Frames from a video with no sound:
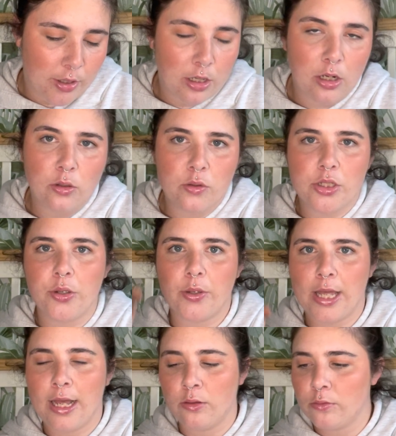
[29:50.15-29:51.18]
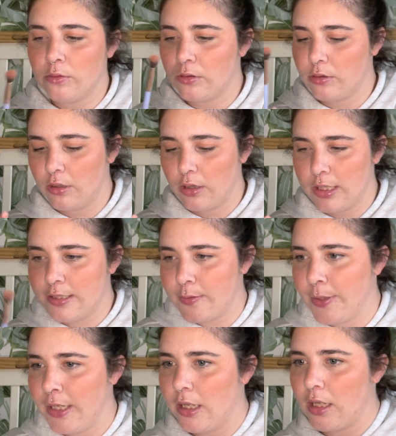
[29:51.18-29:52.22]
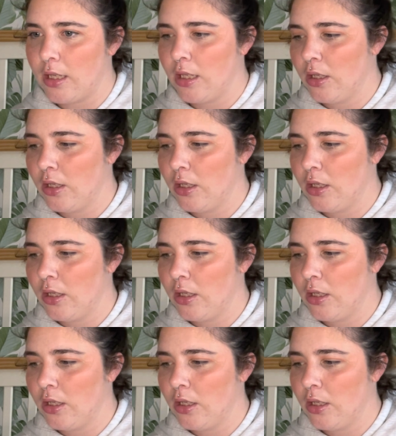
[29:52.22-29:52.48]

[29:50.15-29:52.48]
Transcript: and I'll also count this week